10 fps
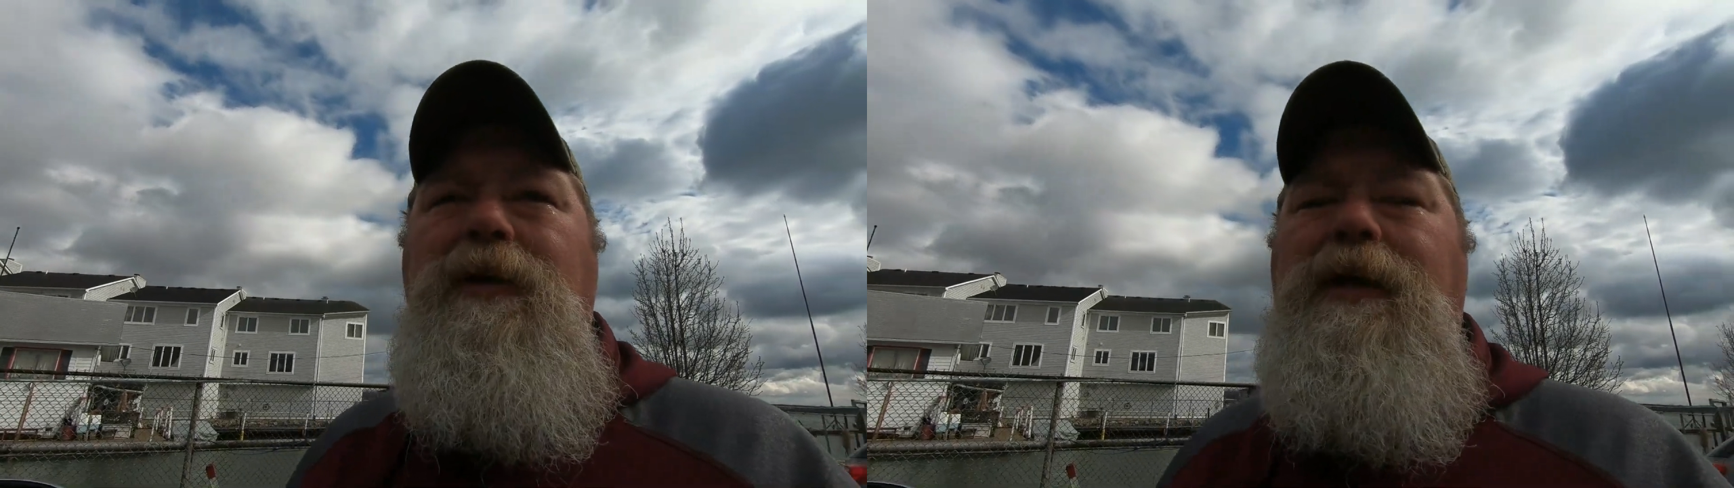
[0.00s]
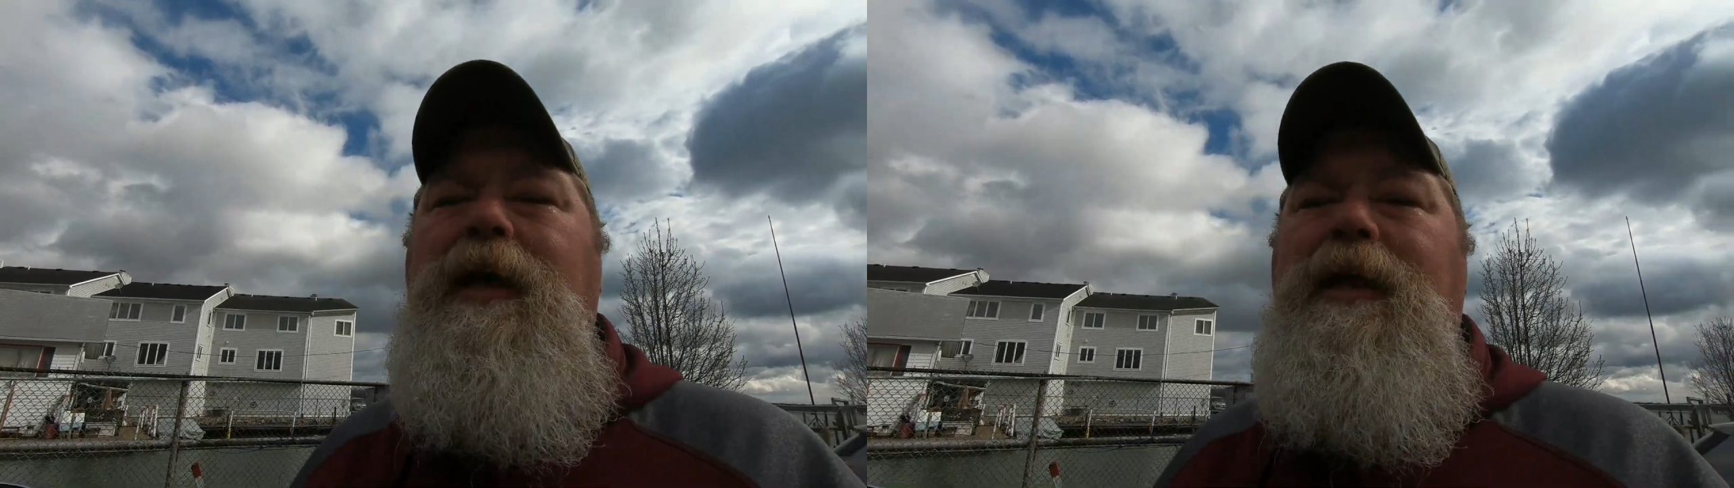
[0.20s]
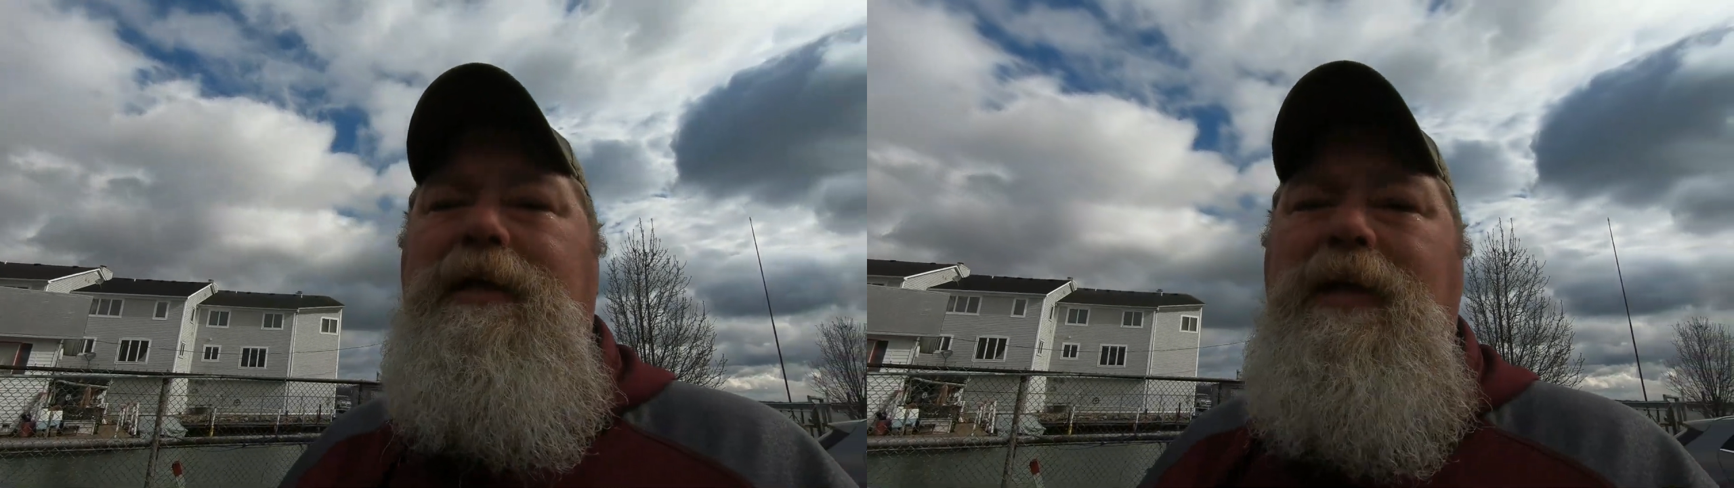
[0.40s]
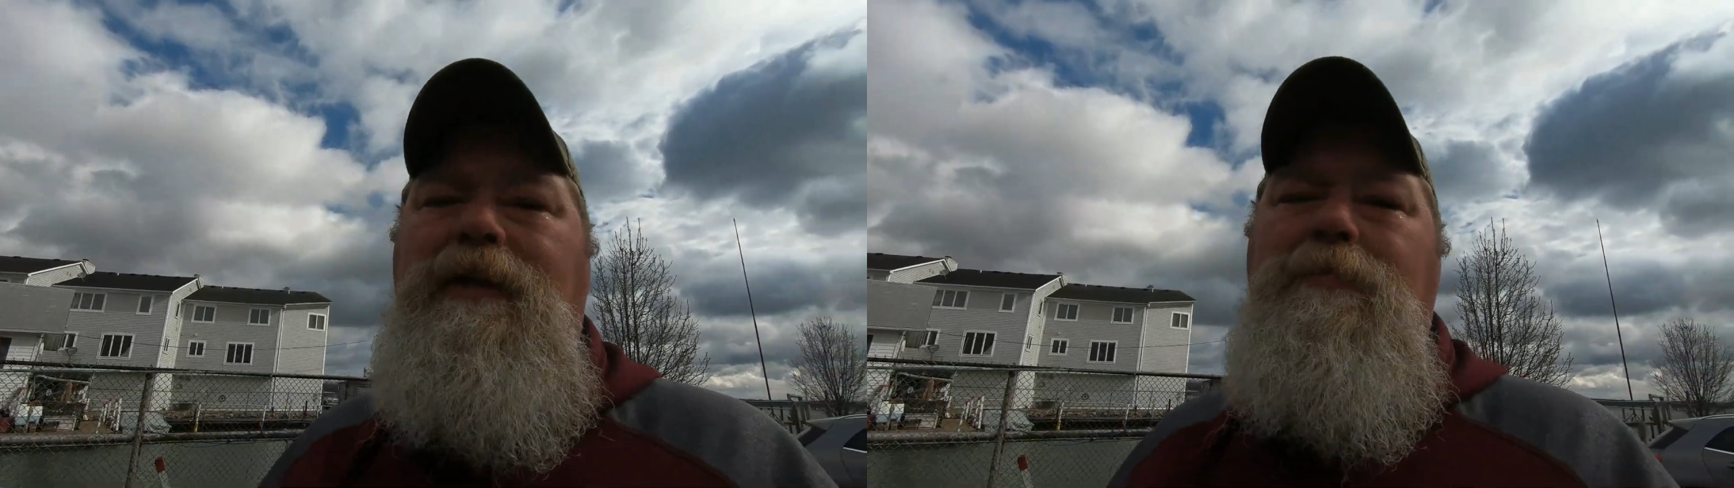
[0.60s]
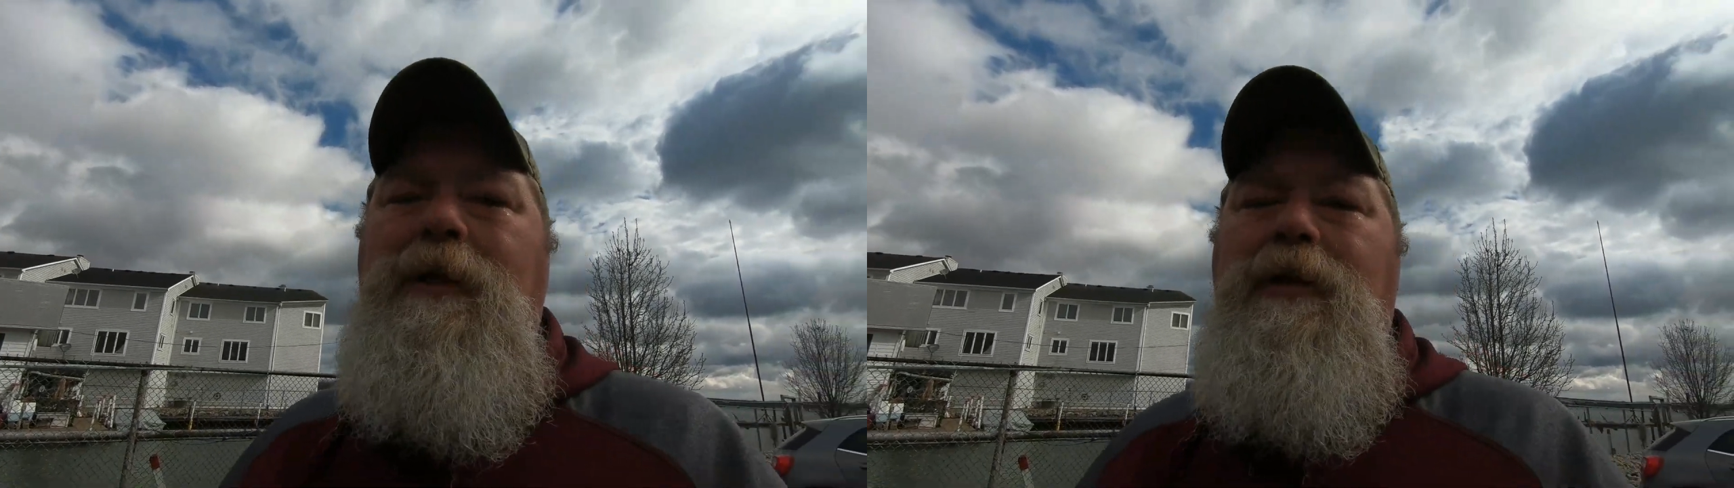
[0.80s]
not a
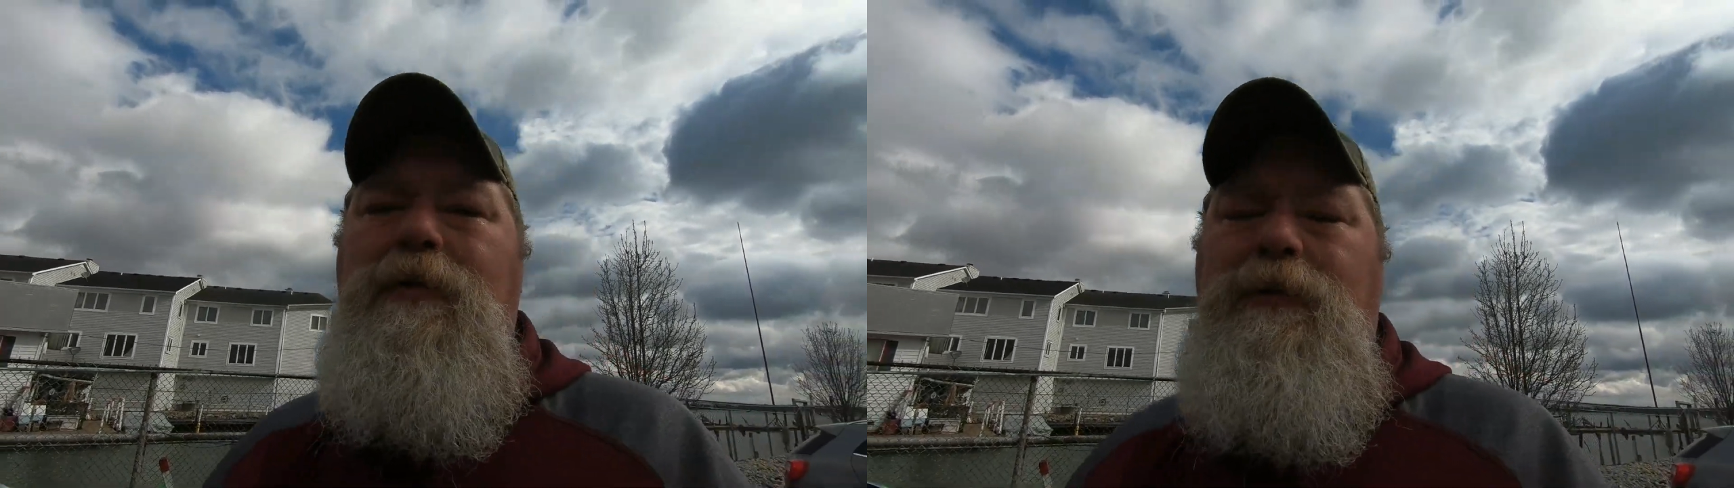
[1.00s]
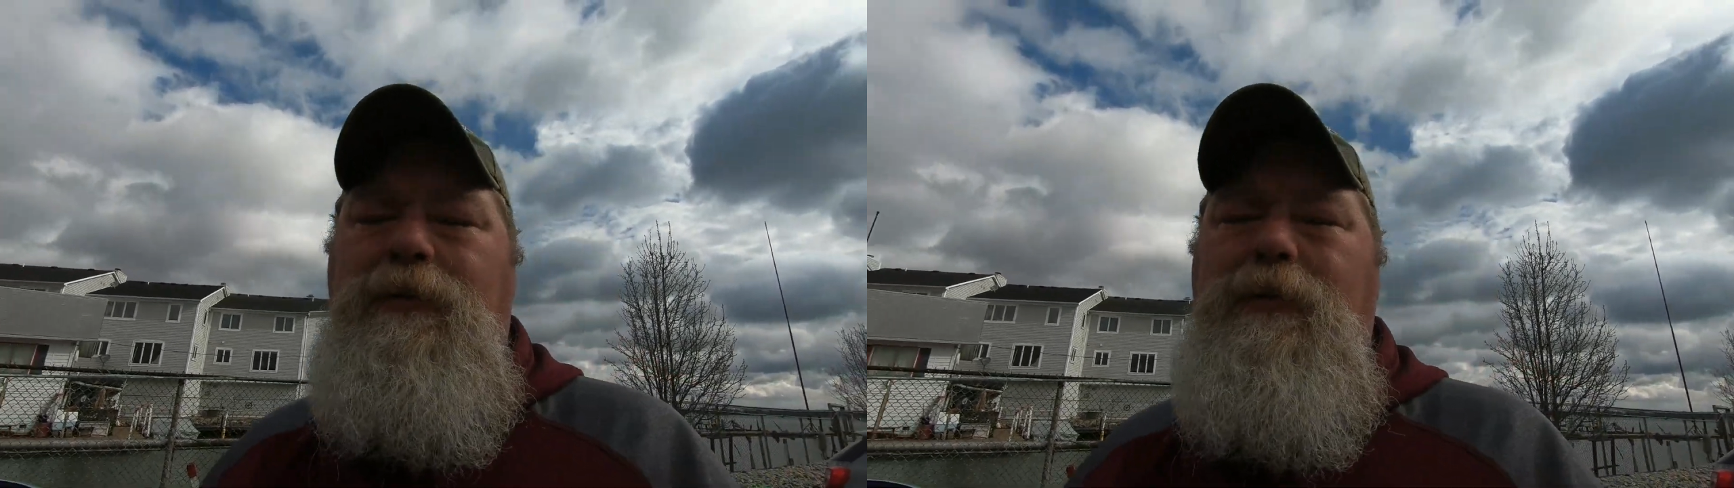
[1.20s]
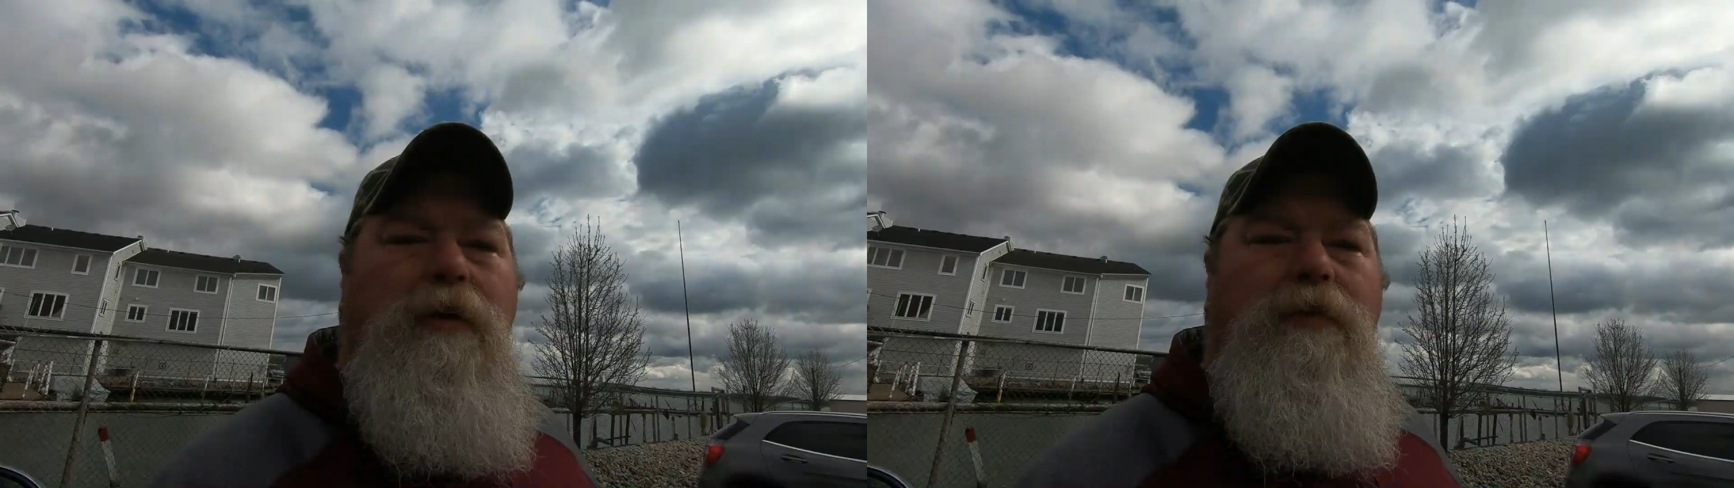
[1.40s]
kingdom on earth.